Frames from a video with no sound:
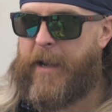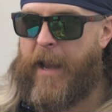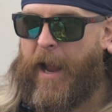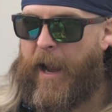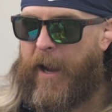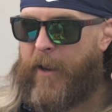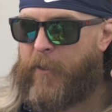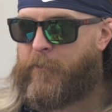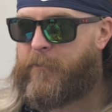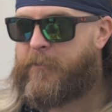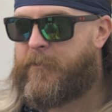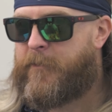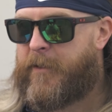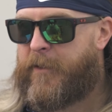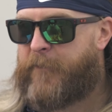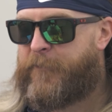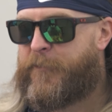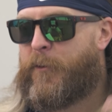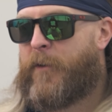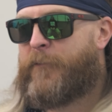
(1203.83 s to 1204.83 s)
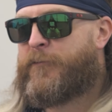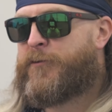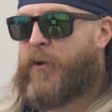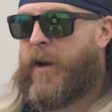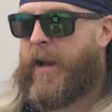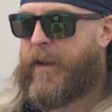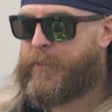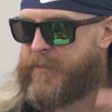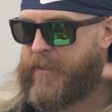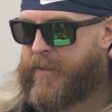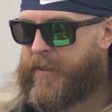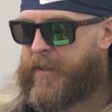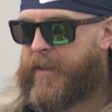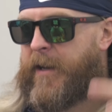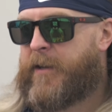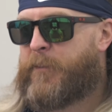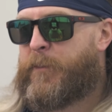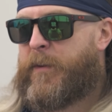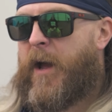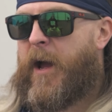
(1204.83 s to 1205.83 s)
Now, if you have traps that
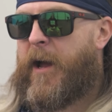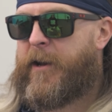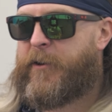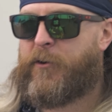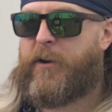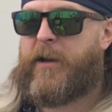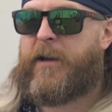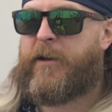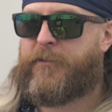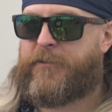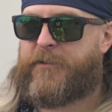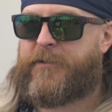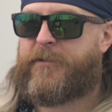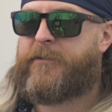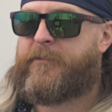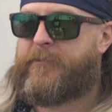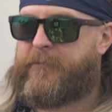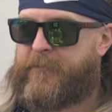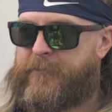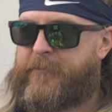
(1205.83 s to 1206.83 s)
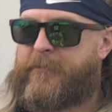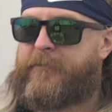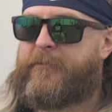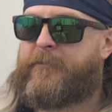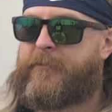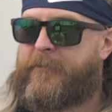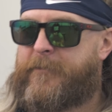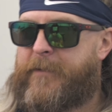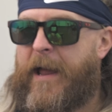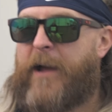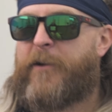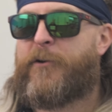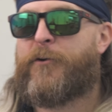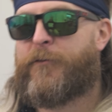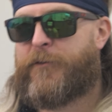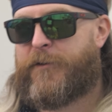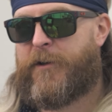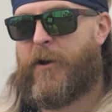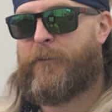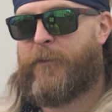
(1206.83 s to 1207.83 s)
connect behind your ears, now
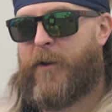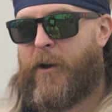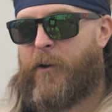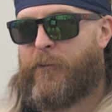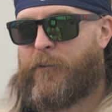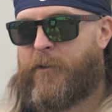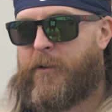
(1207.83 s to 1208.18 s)
you're the top dog.